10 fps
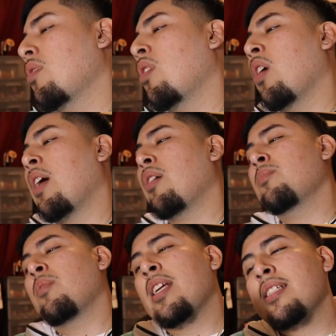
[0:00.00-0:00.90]
So that
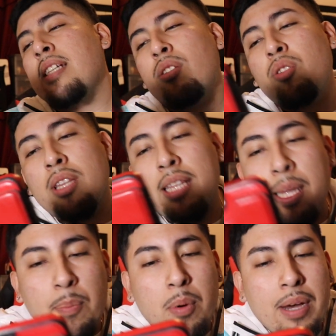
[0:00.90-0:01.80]
was Mujeres de tu
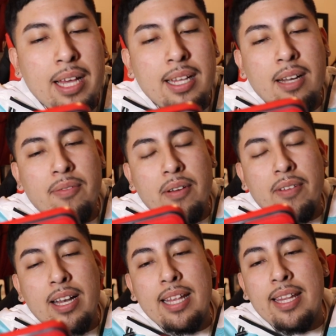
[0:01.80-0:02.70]
tipo by Adriel
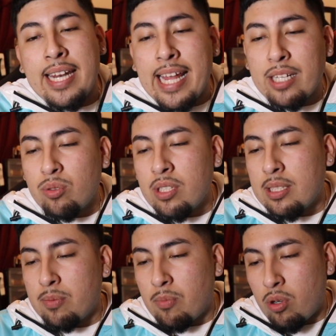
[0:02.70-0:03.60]
Favela. The next one
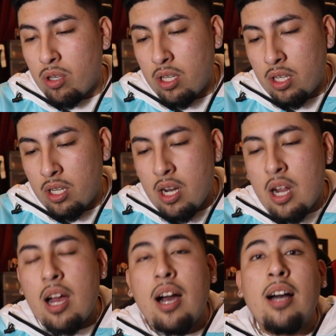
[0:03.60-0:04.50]
is more
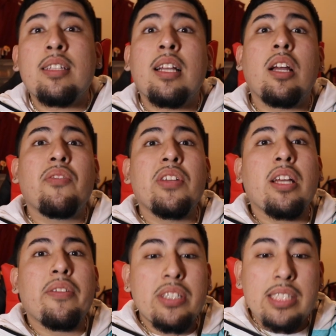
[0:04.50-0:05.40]
on the
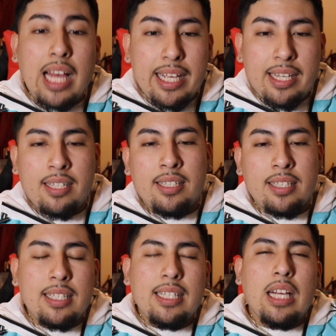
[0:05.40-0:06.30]
lovey-dovey side.
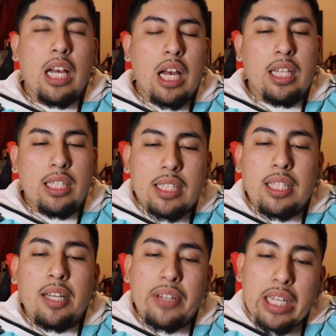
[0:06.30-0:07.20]

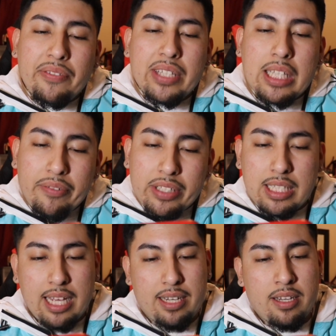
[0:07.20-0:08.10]
Lovey-lovey-dovey
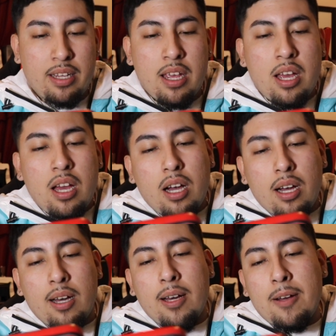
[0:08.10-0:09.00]
side.
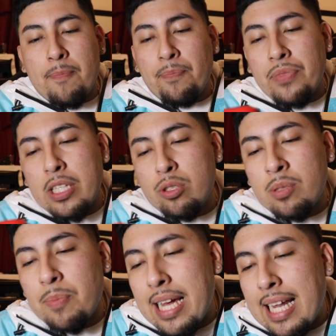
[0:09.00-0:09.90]
This
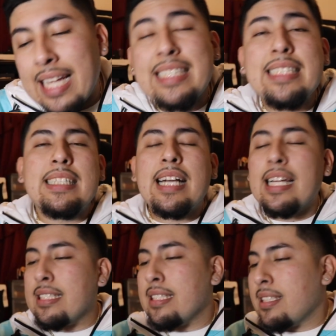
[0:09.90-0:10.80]
one's by
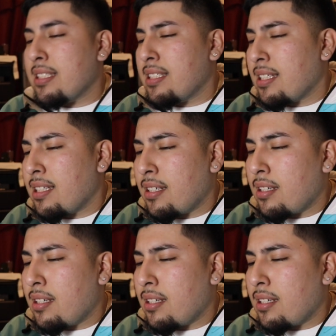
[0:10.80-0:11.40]
Alexis